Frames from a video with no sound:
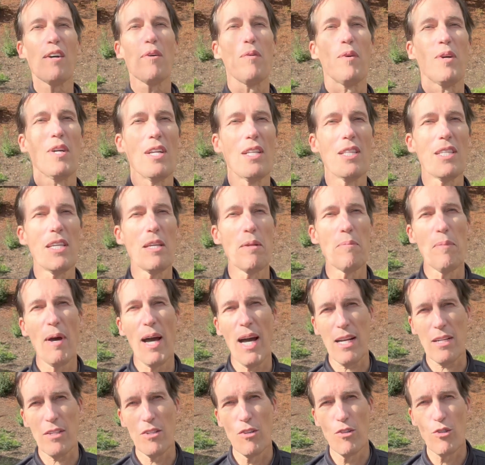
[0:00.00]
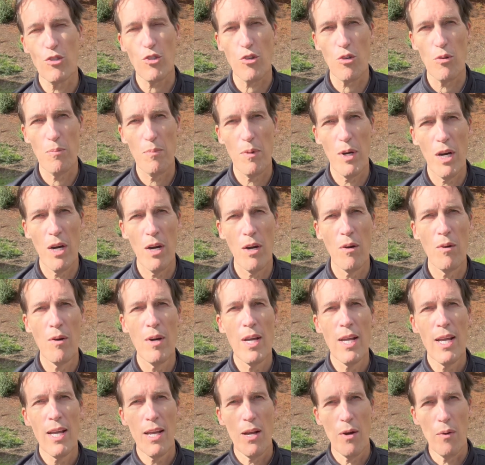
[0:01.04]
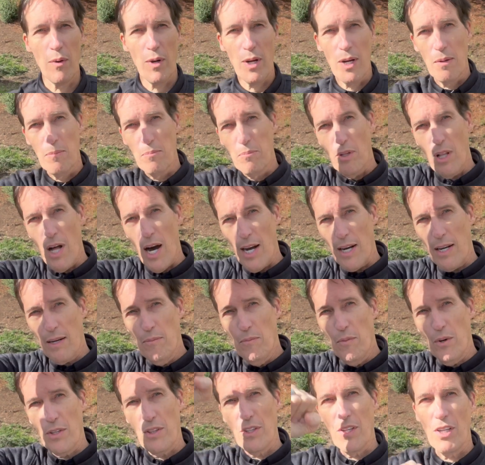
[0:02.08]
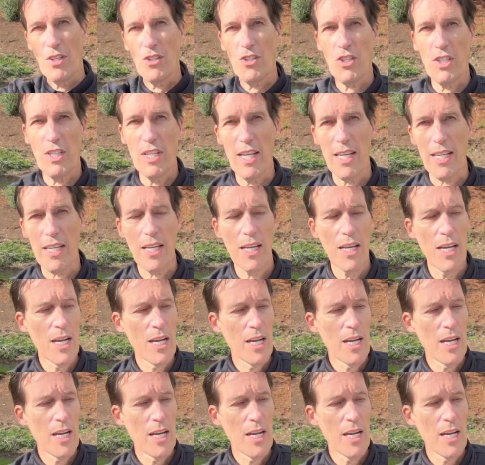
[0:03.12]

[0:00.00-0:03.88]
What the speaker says: We're gonna lean back, neutral bow, and we're gonna block him with the stick.